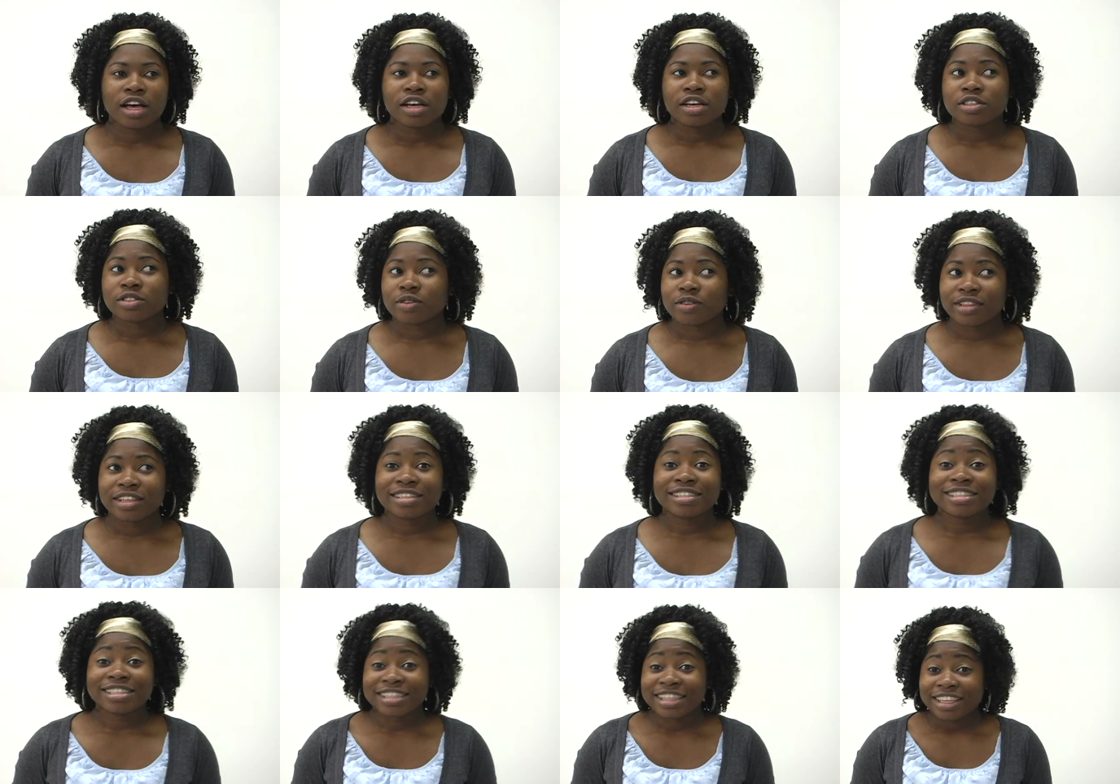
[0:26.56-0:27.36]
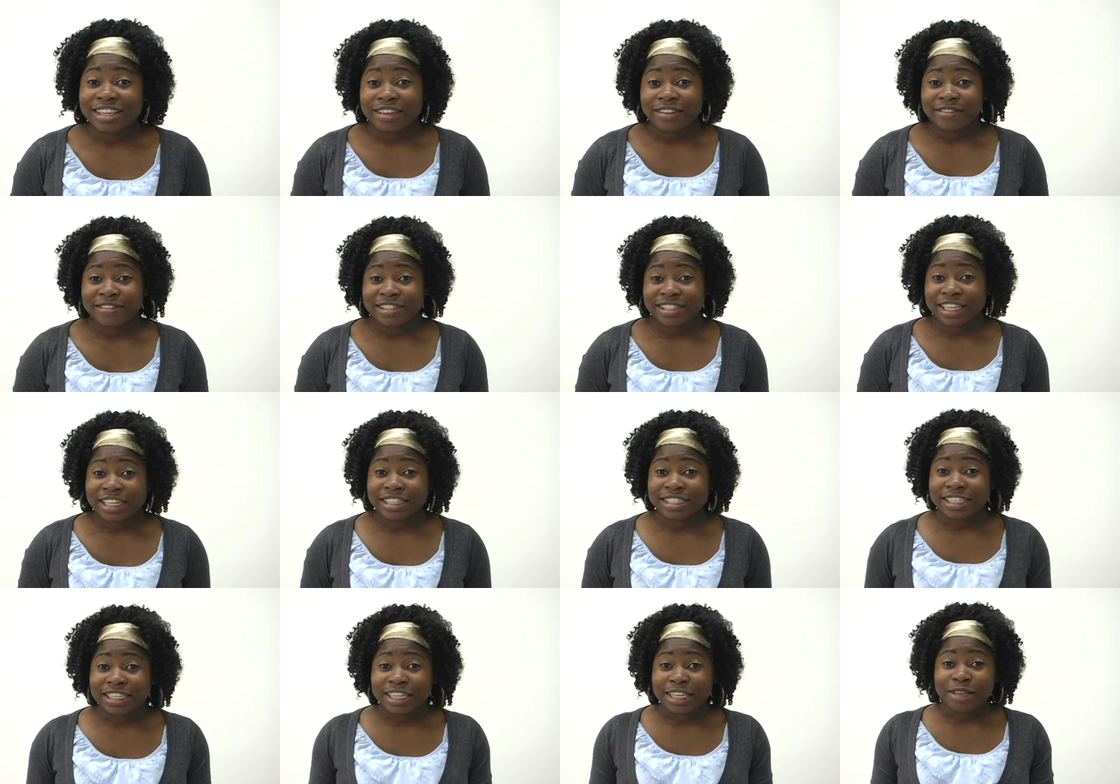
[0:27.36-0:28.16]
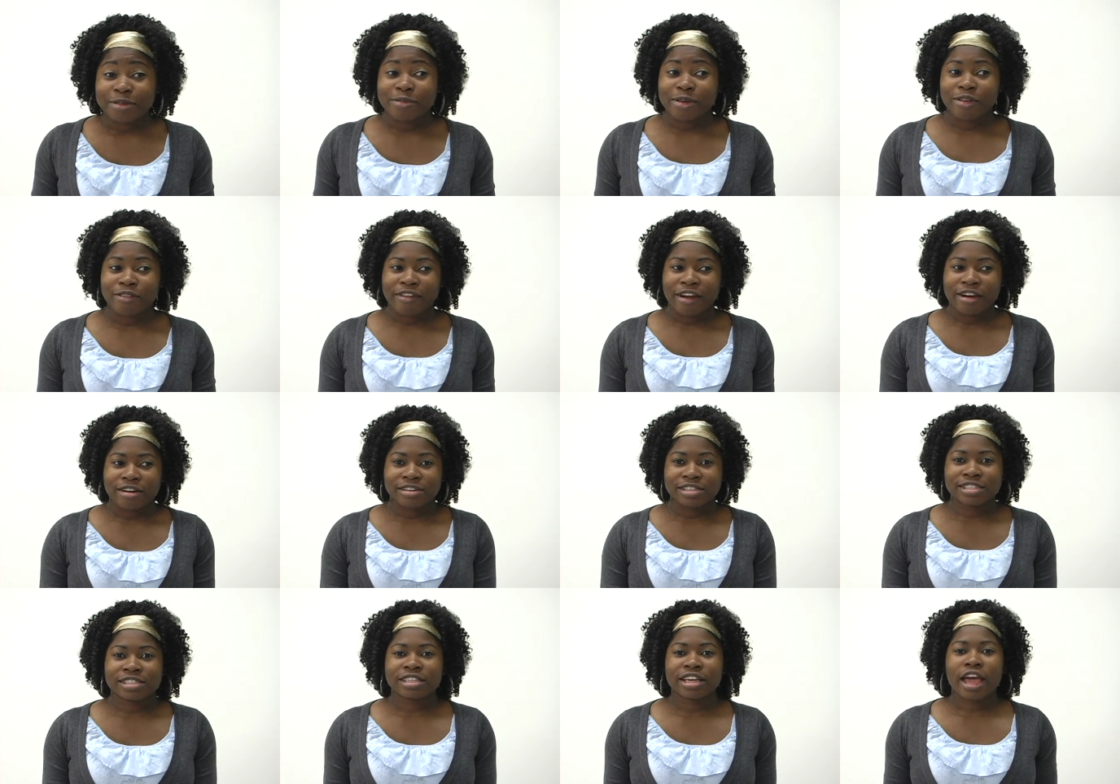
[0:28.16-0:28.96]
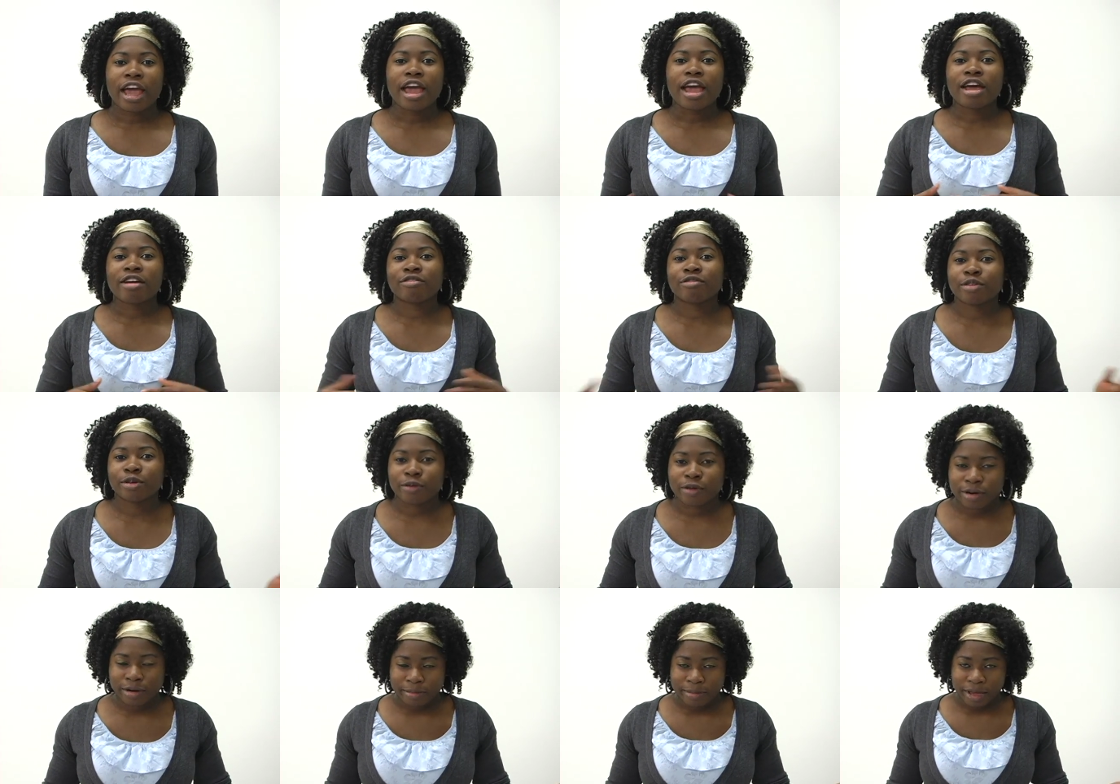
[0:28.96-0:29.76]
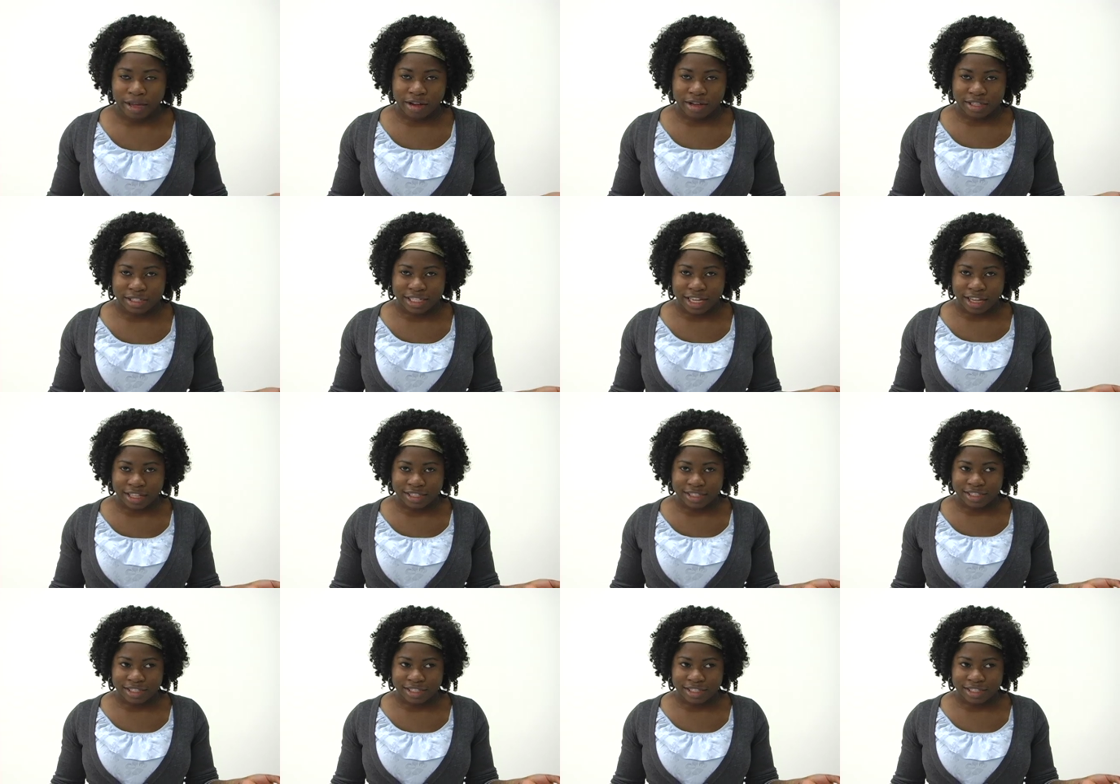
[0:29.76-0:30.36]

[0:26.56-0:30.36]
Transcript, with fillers: So this thief sent an email virus to everyone on my contact